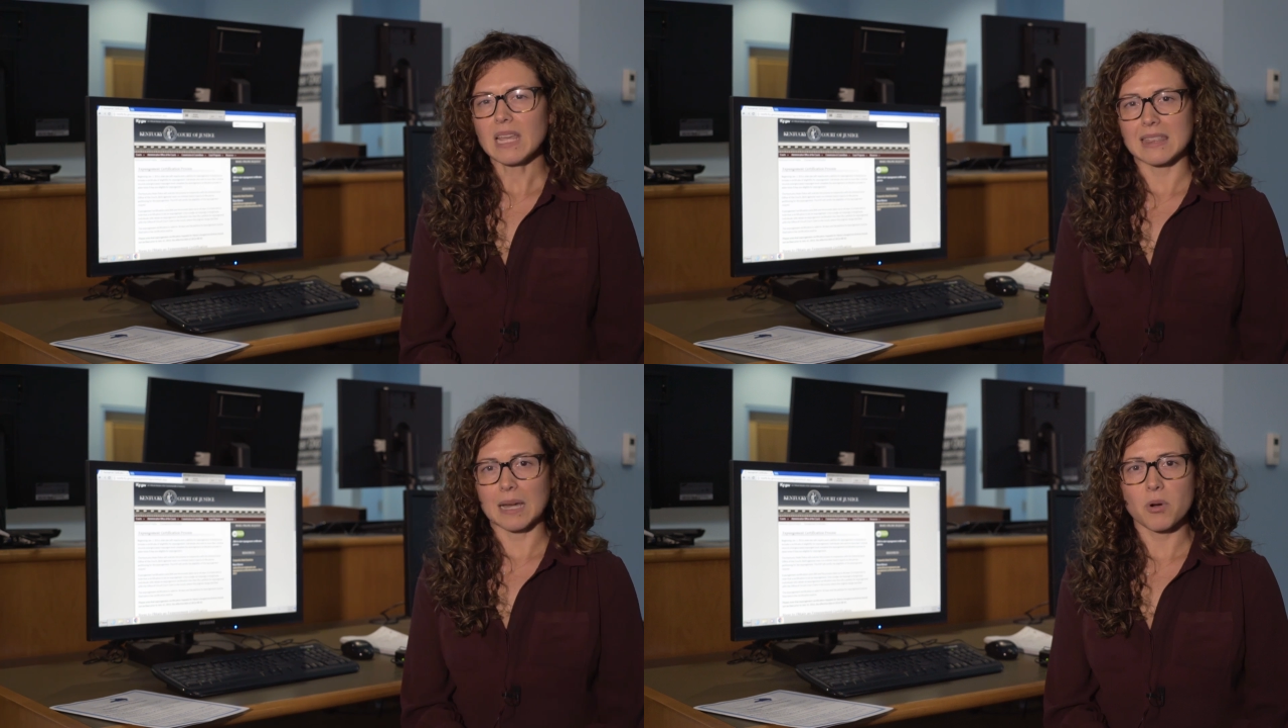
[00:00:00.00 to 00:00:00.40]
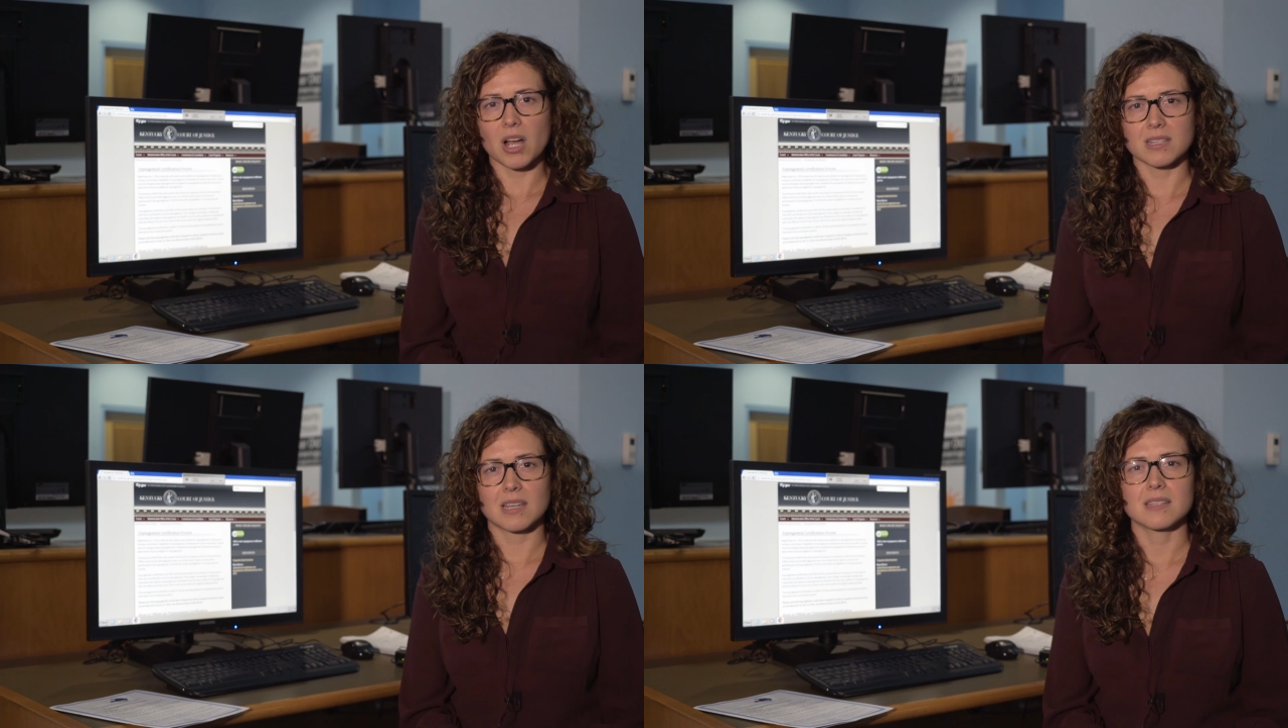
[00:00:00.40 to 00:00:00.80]
That
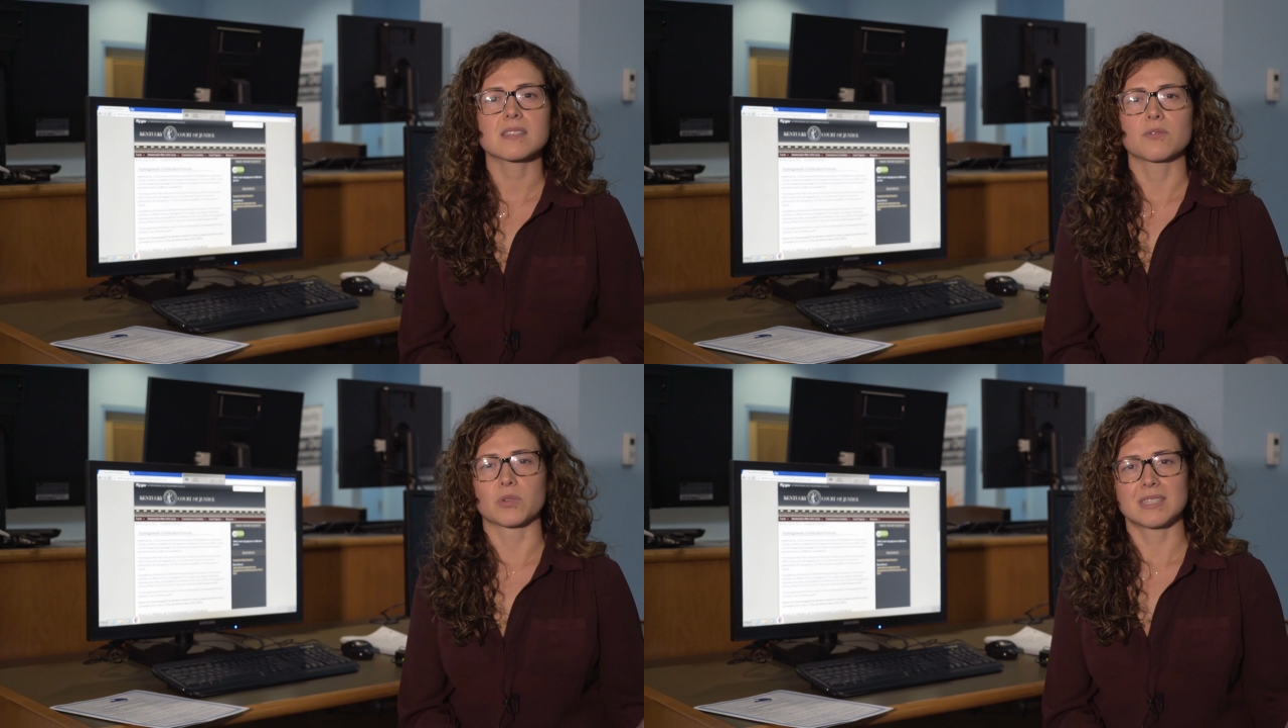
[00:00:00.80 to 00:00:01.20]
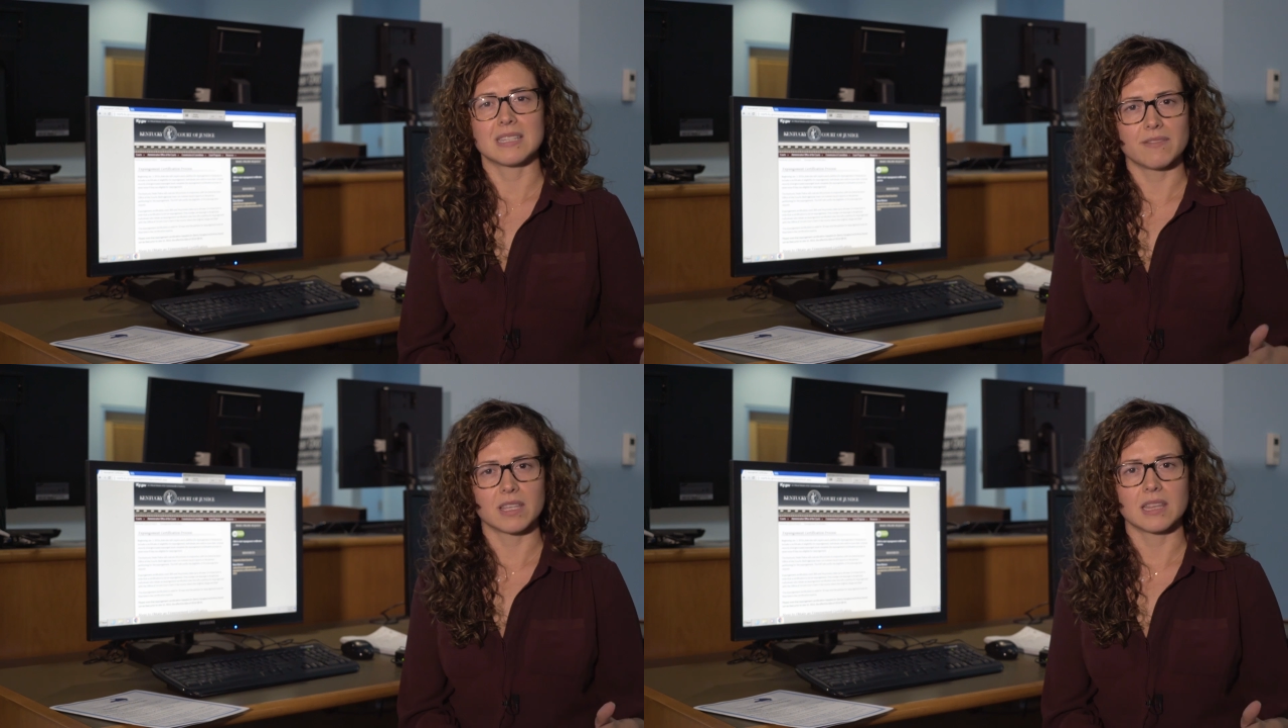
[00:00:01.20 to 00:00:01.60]
process,
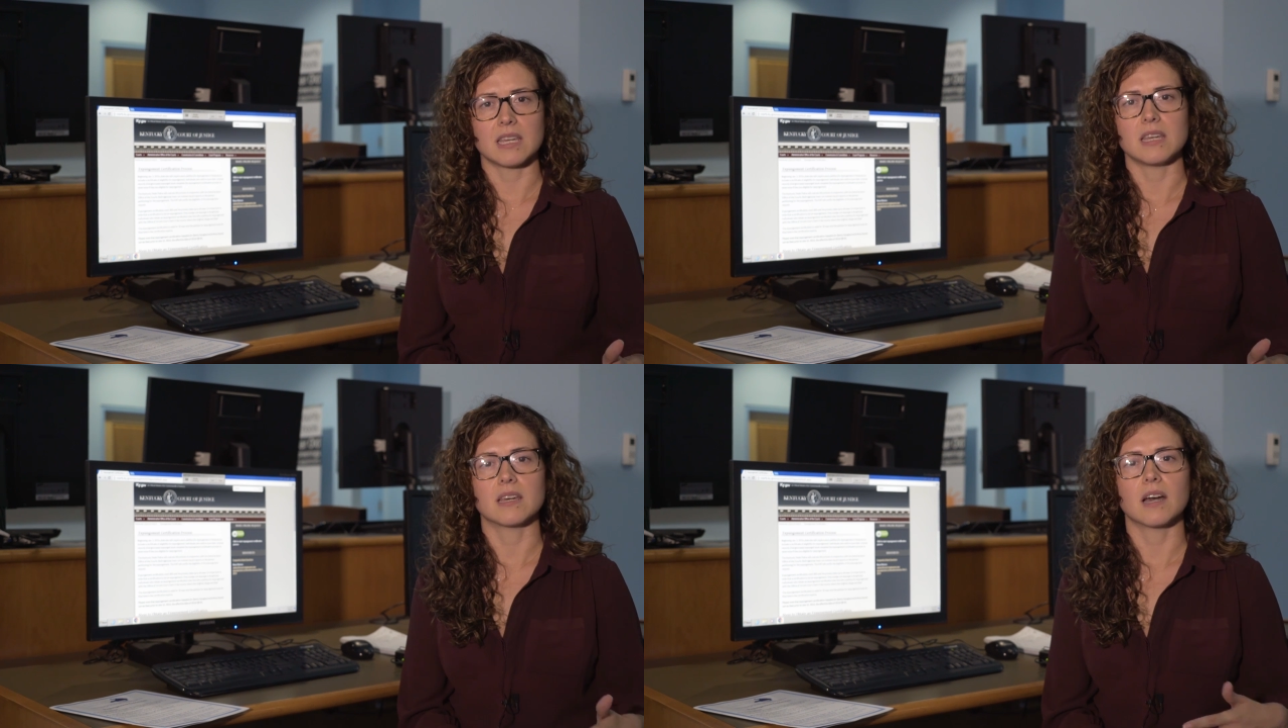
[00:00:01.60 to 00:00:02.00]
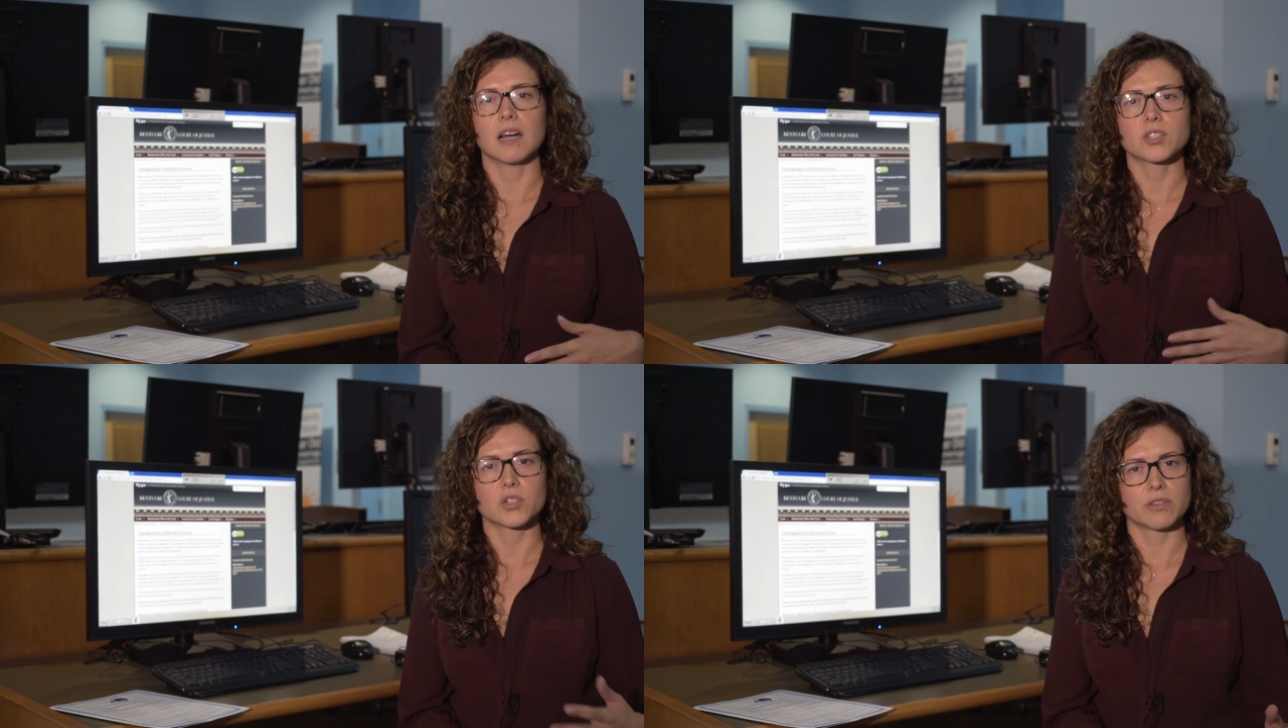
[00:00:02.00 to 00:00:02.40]
receiving the
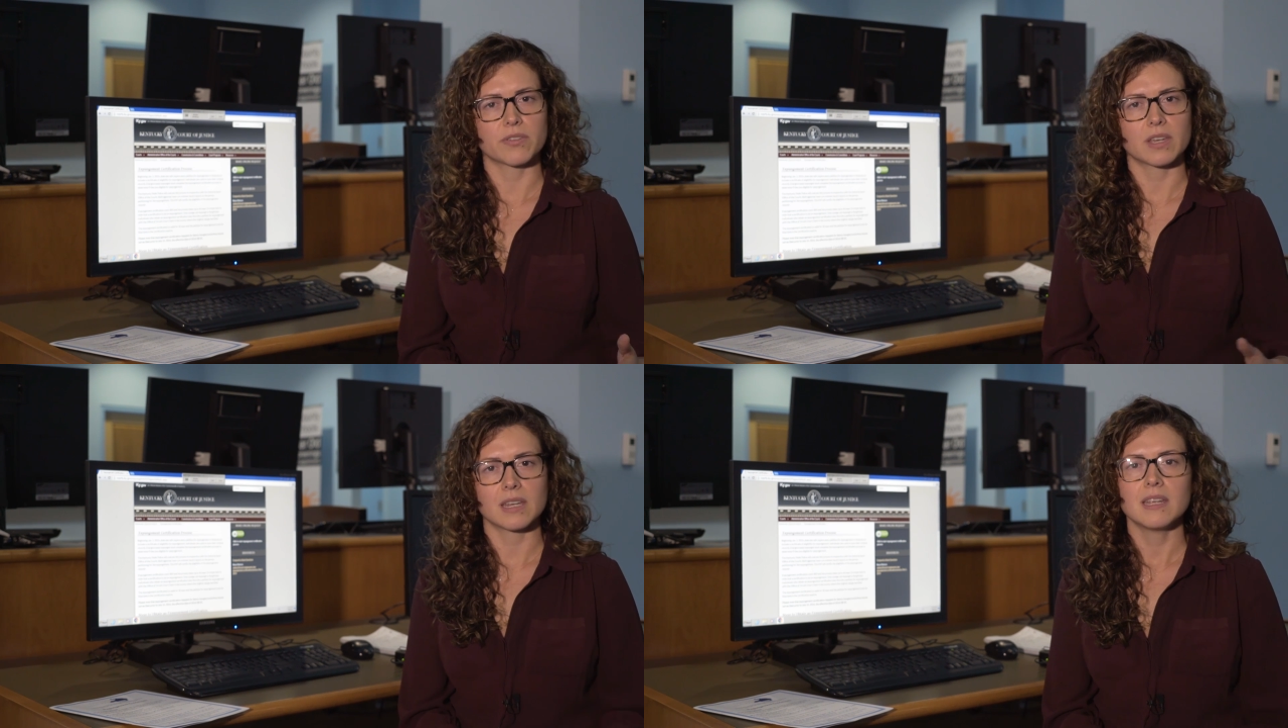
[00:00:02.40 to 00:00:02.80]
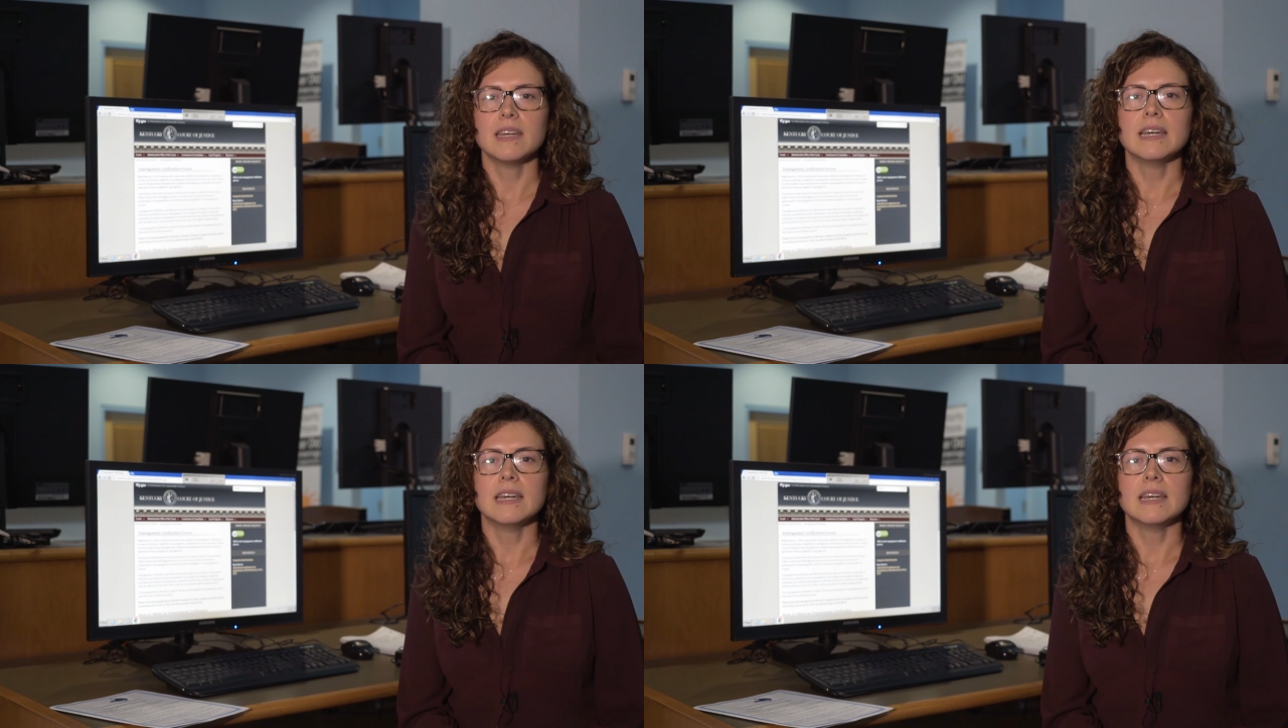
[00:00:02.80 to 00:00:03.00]
certificate,